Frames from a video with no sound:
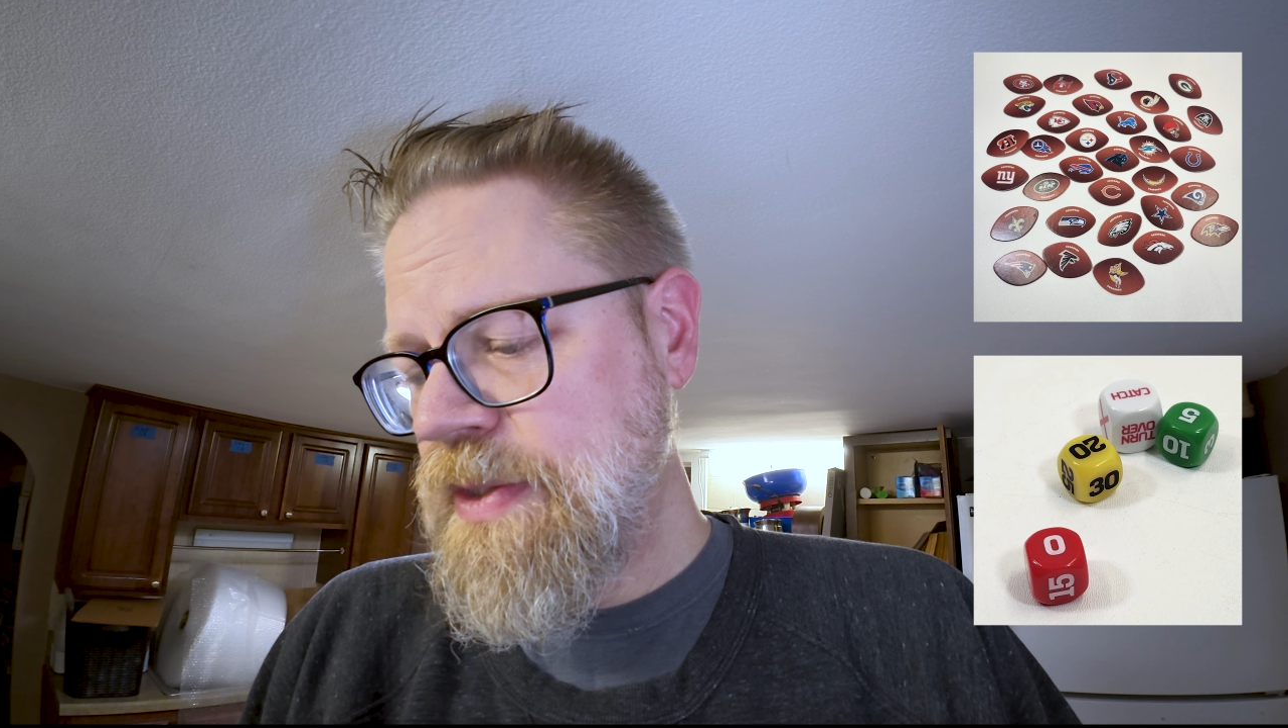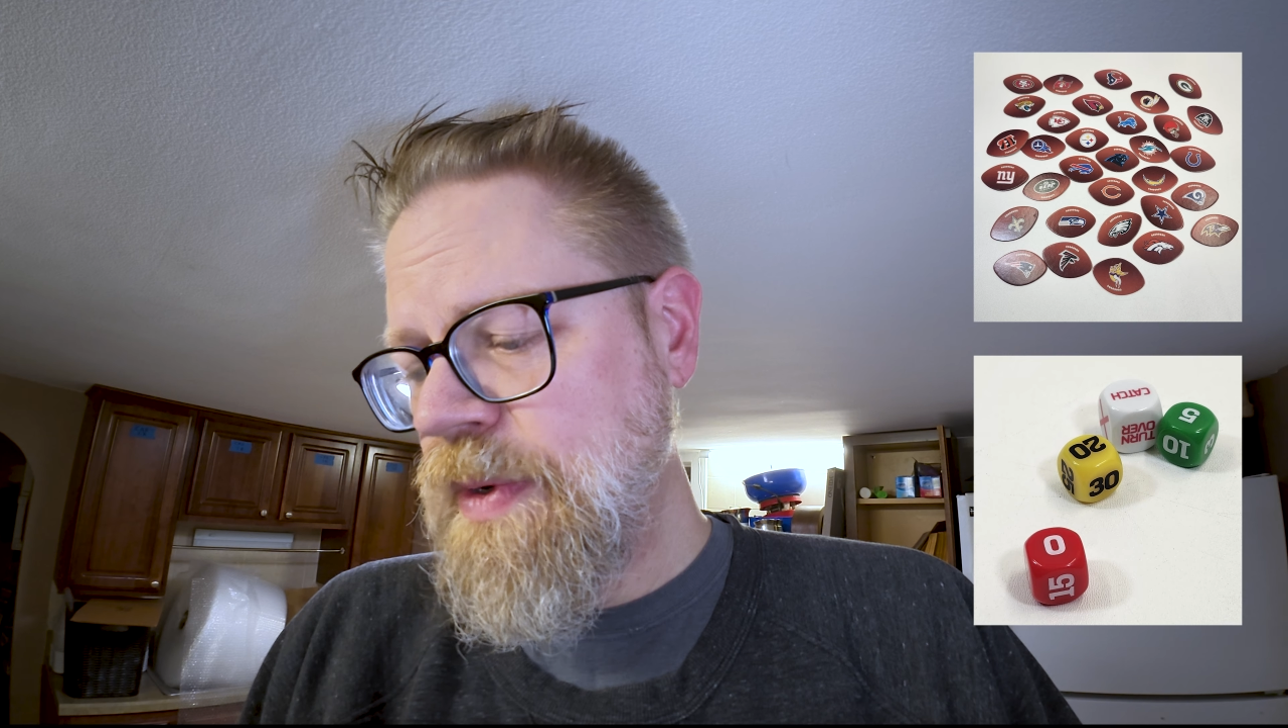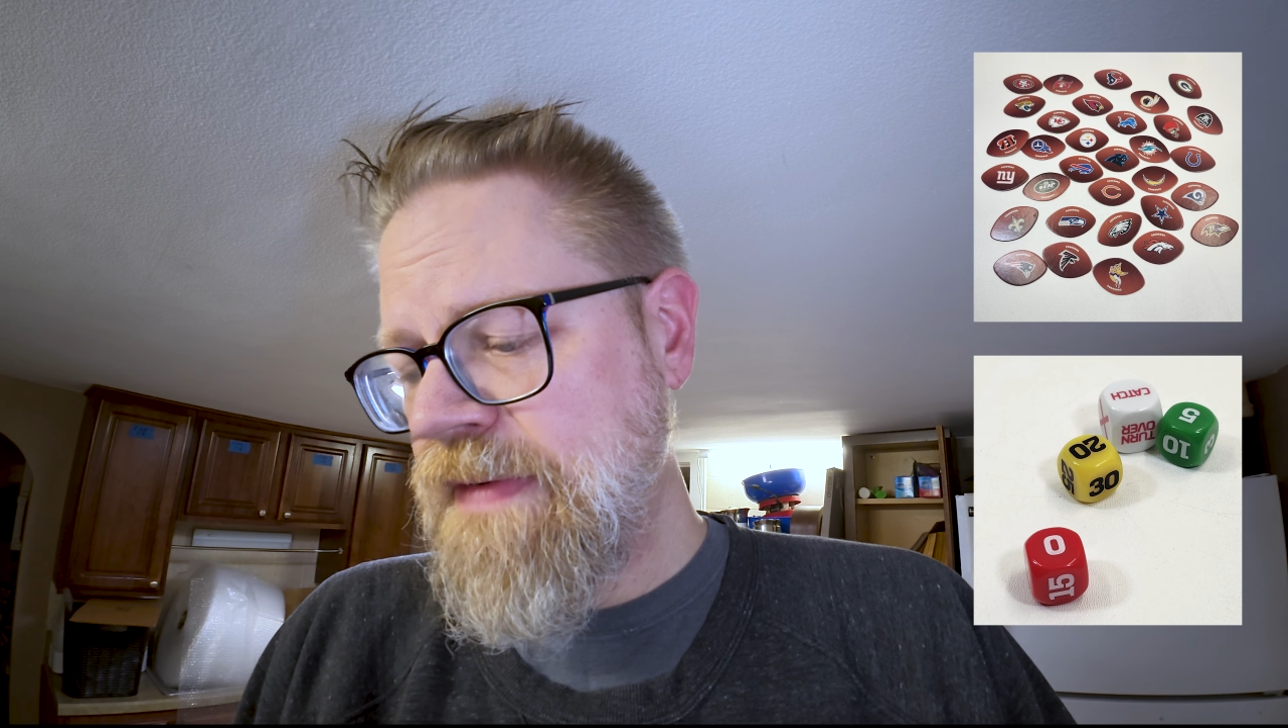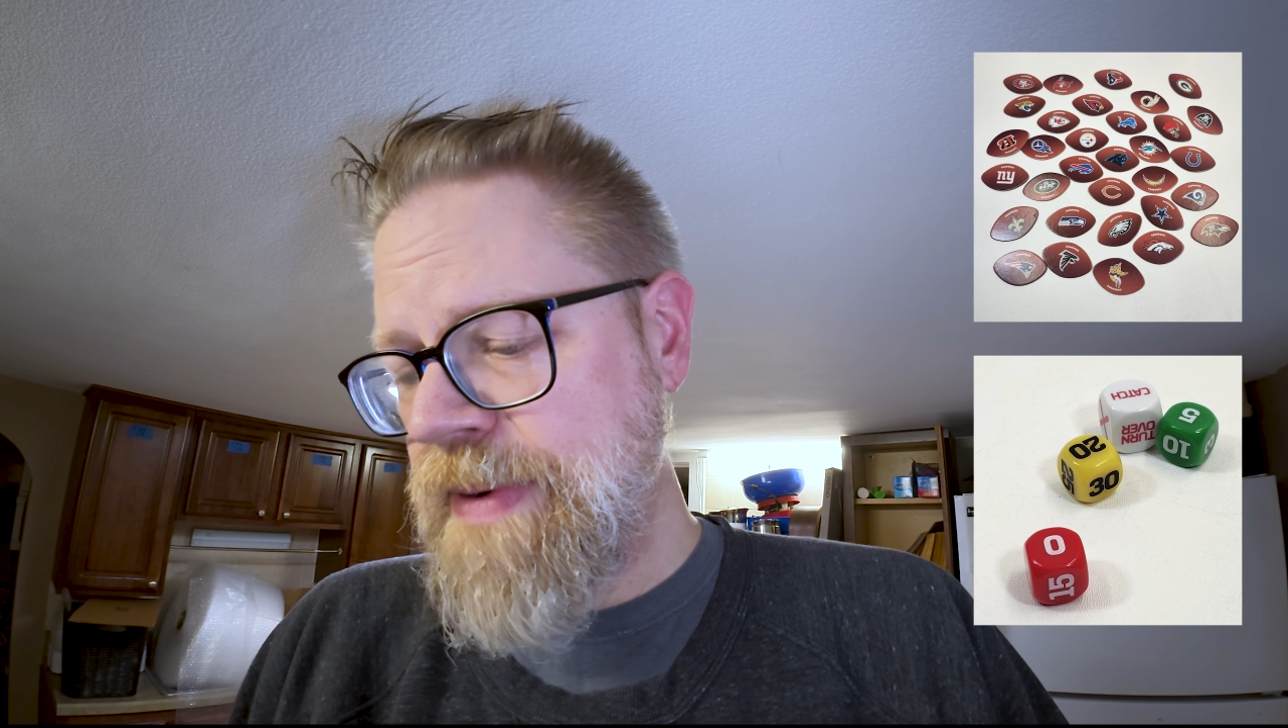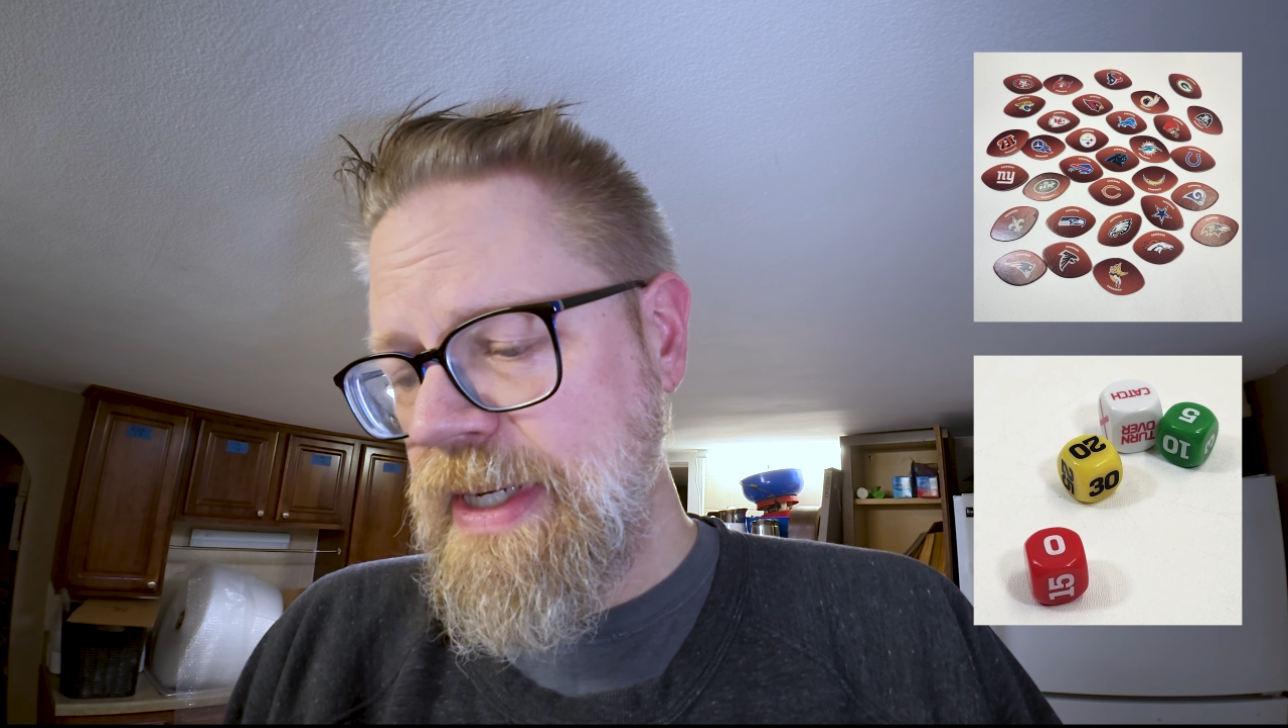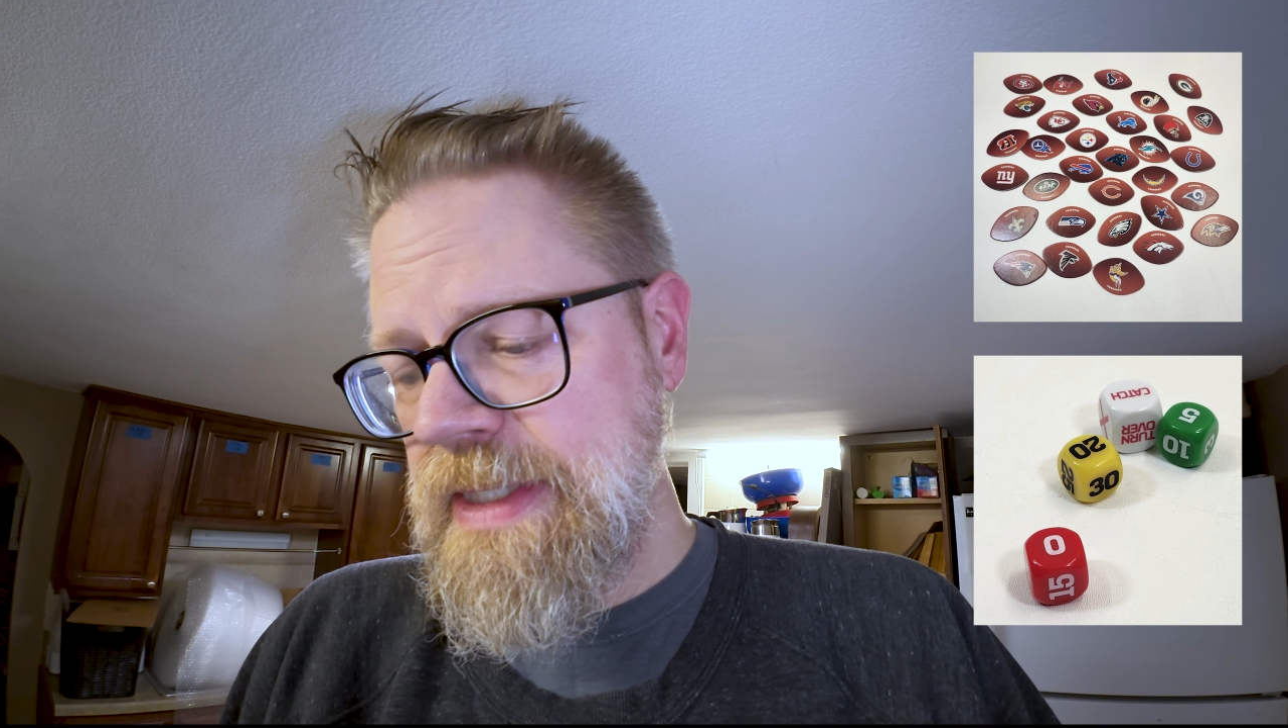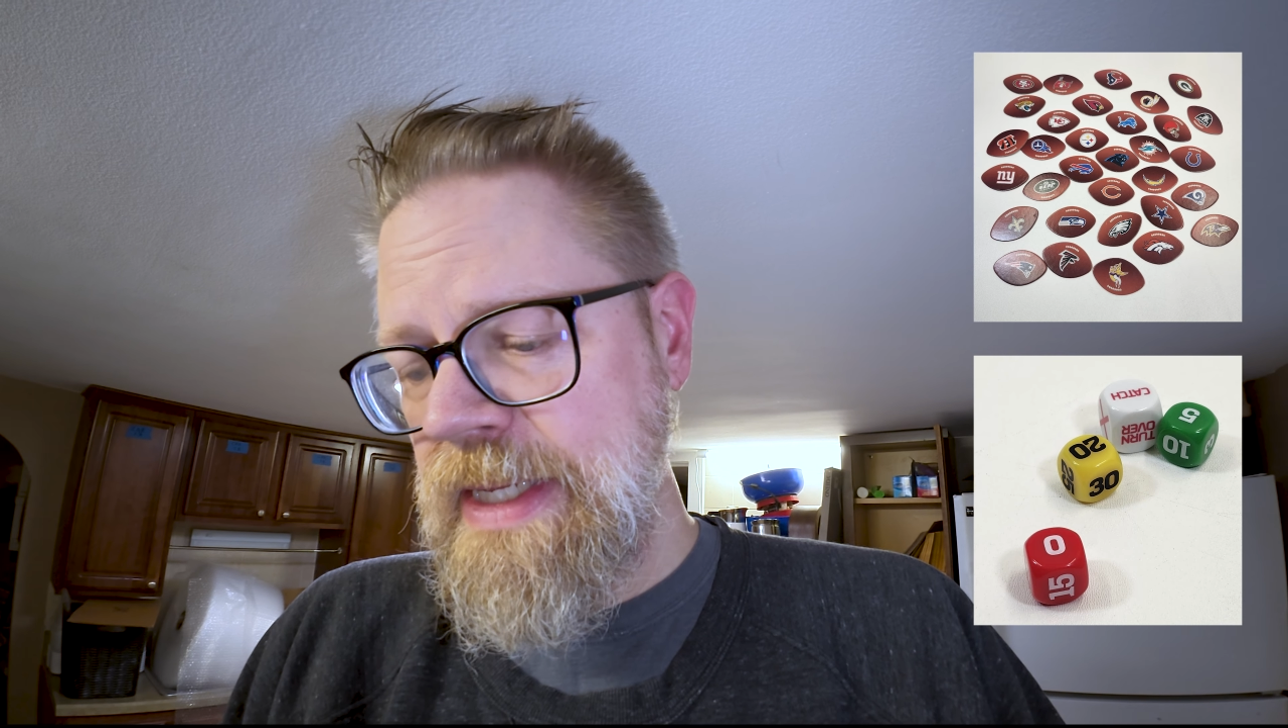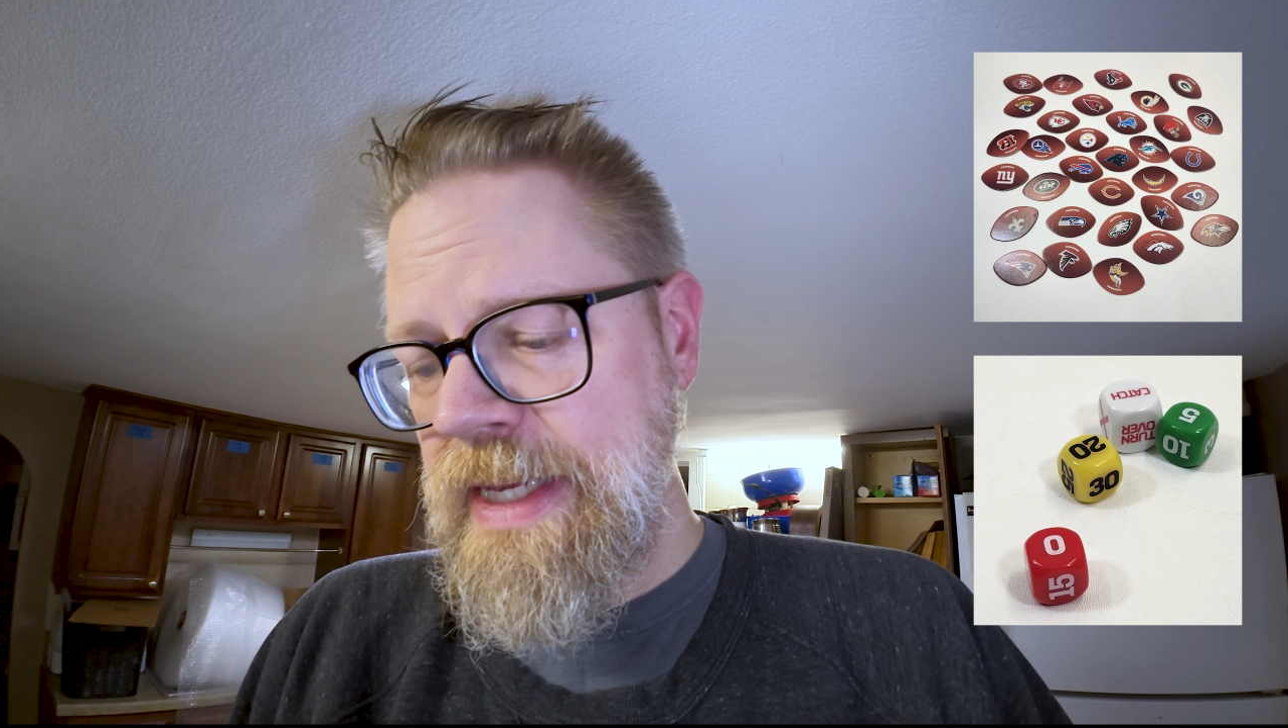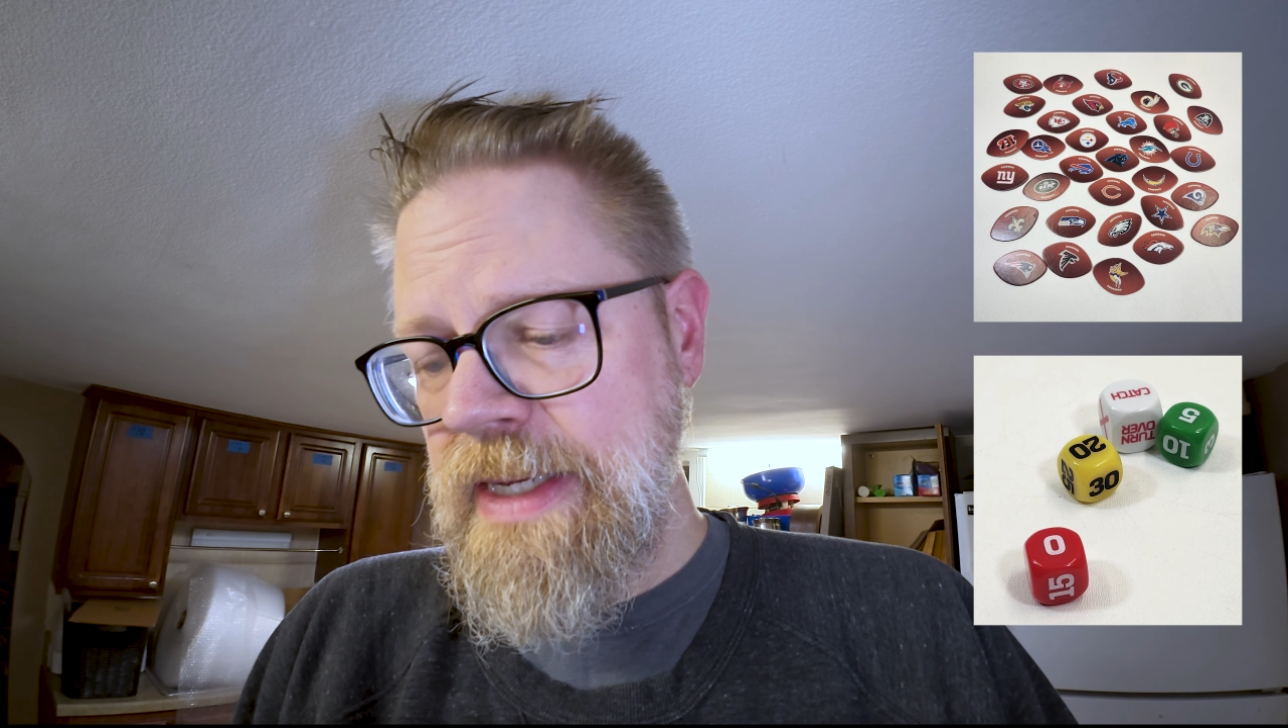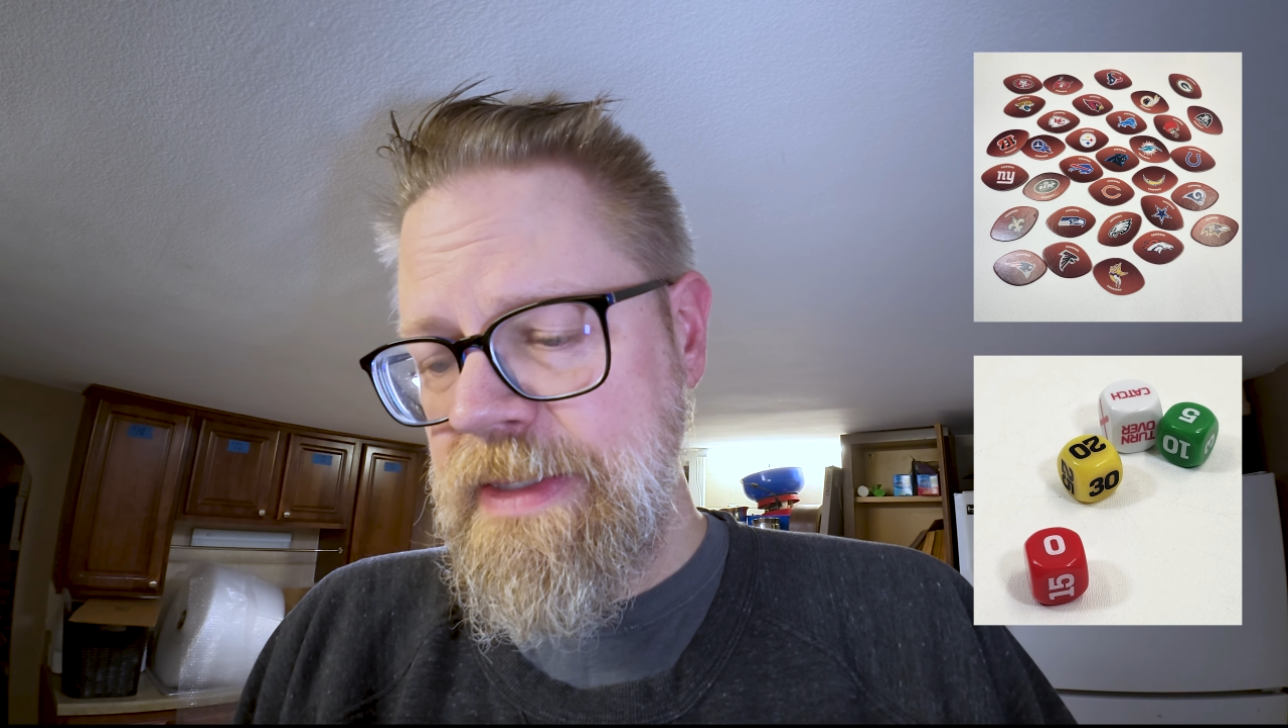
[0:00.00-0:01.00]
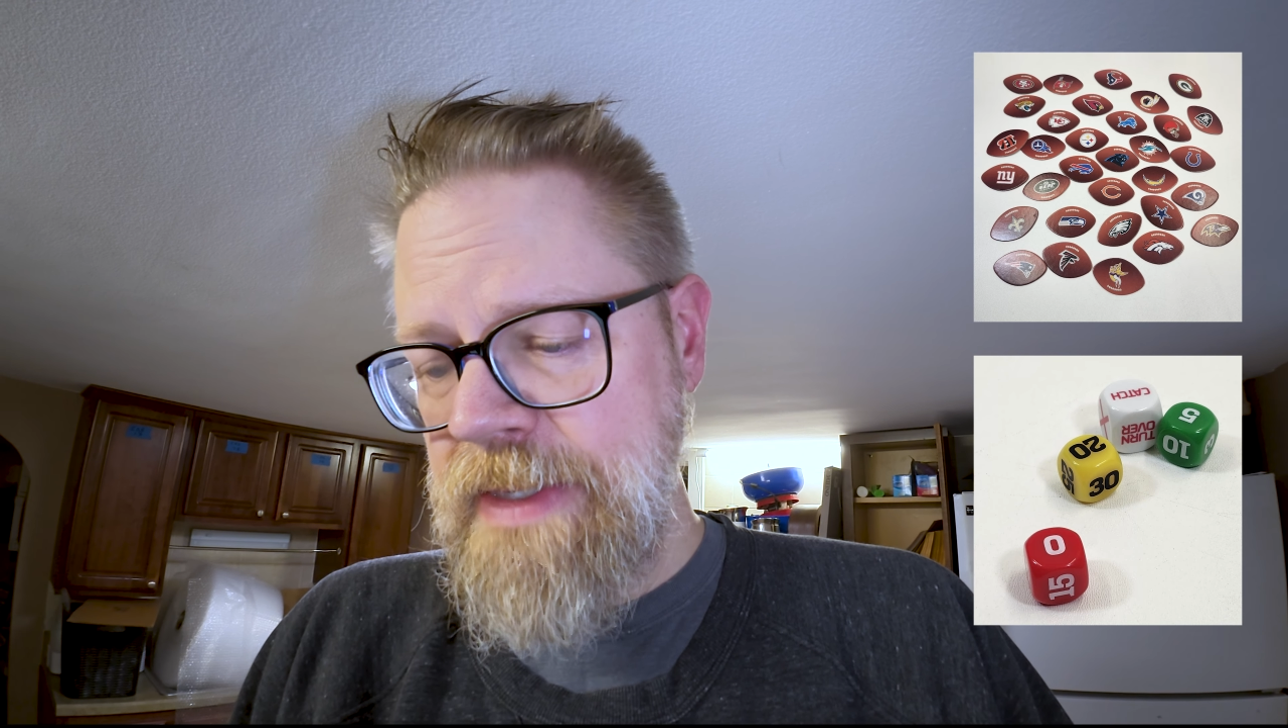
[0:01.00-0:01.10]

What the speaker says: 12 bucks on that.